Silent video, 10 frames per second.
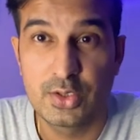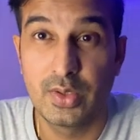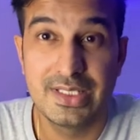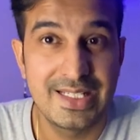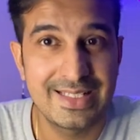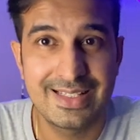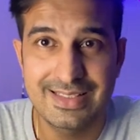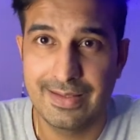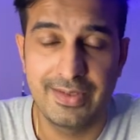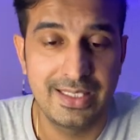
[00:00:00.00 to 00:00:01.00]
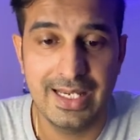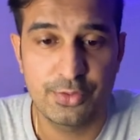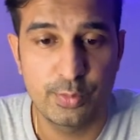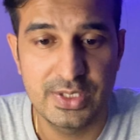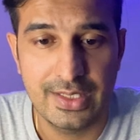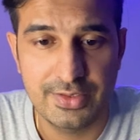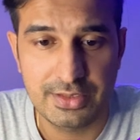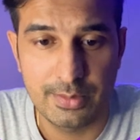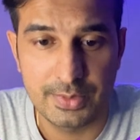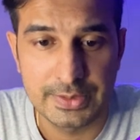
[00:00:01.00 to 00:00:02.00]
So in JSX, everything has to be
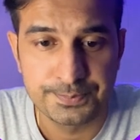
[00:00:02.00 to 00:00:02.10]
JavaScript.